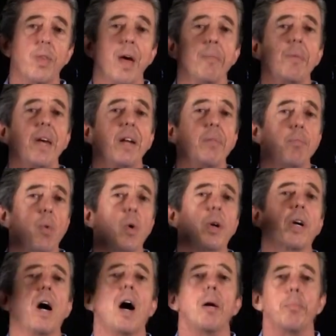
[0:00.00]
that made it more
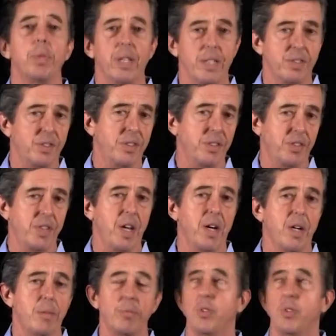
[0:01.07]
complex to set up.